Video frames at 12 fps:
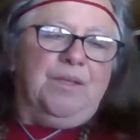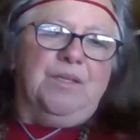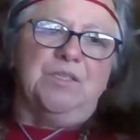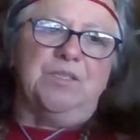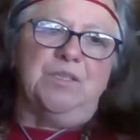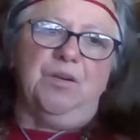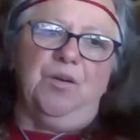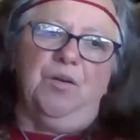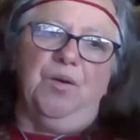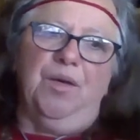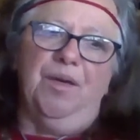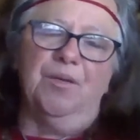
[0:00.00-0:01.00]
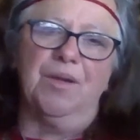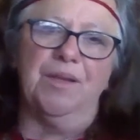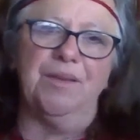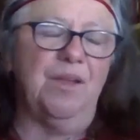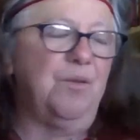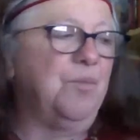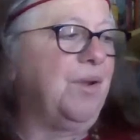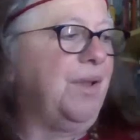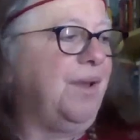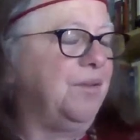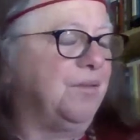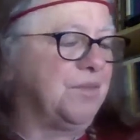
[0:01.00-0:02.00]
So right now we're
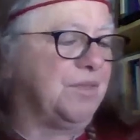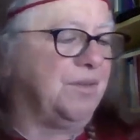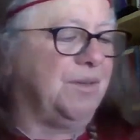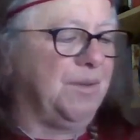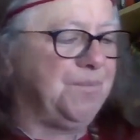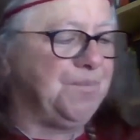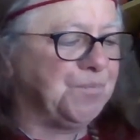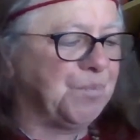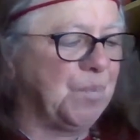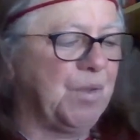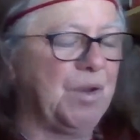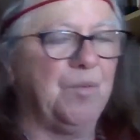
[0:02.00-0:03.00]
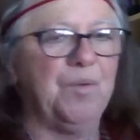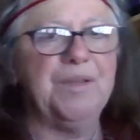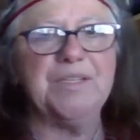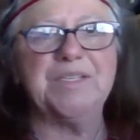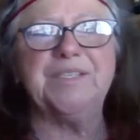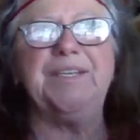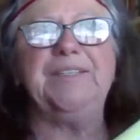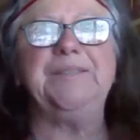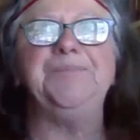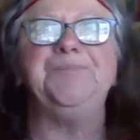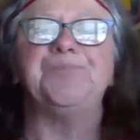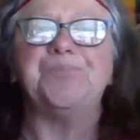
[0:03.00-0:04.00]
out of time, but I want to say
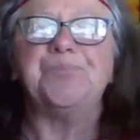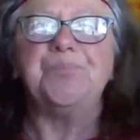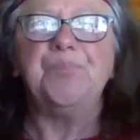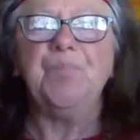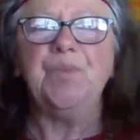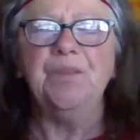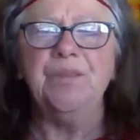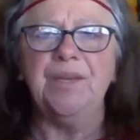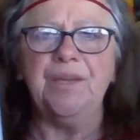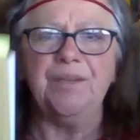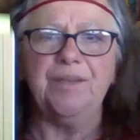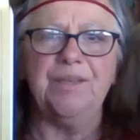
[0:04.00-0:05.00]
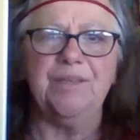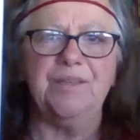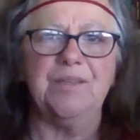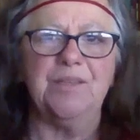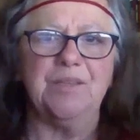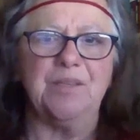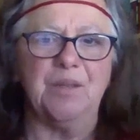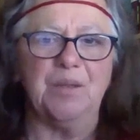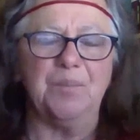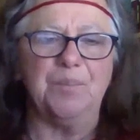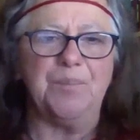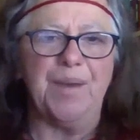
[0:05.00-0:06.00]
that in
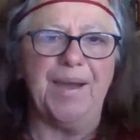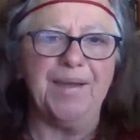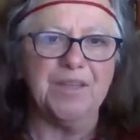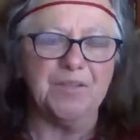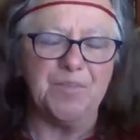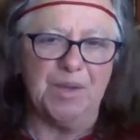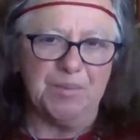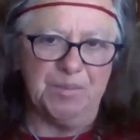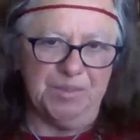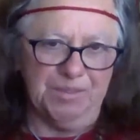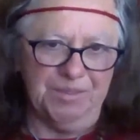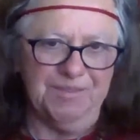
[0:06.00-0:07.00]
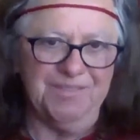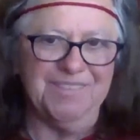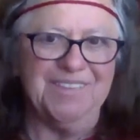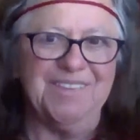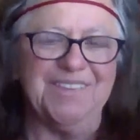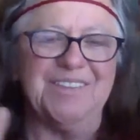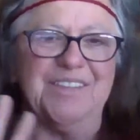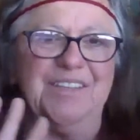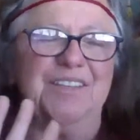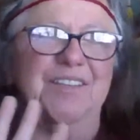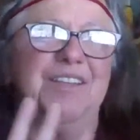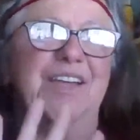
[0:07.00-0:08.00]
the back of my book,
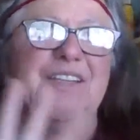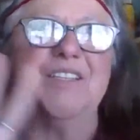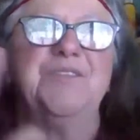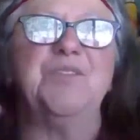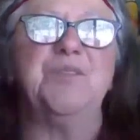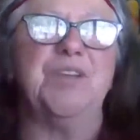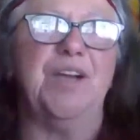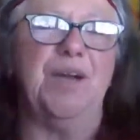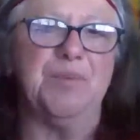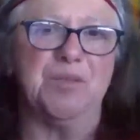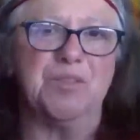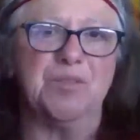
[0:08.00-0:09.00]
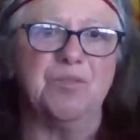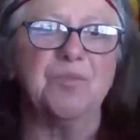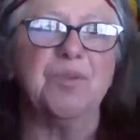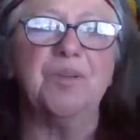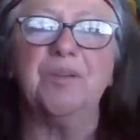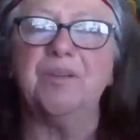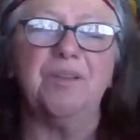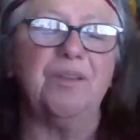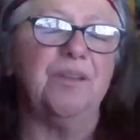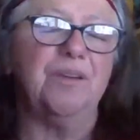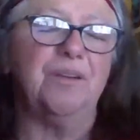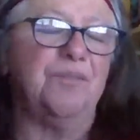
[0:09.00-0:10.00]
the last few chapters
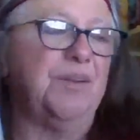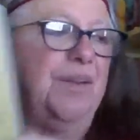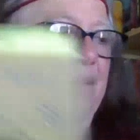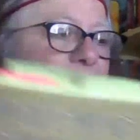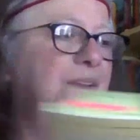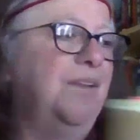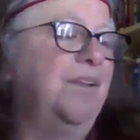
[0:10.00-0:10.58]
really are vital,